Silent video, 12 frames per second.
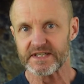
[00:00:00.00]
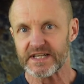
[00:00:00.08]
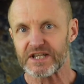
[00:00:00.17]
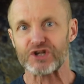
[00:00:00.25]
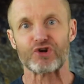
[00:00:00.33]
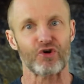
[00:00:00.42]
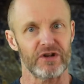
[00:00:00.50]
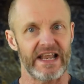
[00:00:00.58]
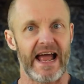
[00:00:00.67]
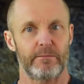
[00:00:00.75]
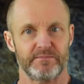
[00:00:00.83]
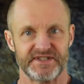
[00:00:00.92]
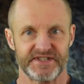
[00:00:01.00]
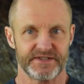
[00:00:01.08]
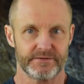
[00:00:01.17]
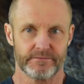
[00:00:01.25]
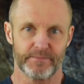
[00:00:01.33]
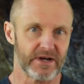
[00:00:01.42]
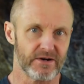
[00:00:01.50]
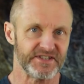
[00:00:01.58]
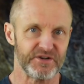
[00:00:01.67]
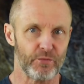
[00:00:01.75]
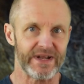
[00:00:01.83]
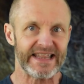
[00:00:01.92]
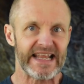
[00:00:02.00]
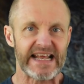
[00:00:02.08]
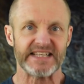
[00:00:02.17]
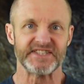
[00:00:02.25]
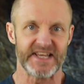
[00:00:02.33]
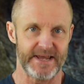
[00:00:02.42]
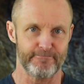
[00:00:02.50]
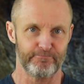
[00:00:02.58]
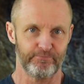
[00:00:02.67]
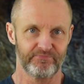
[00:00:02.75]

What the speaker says: didn't collapse because they were lazy.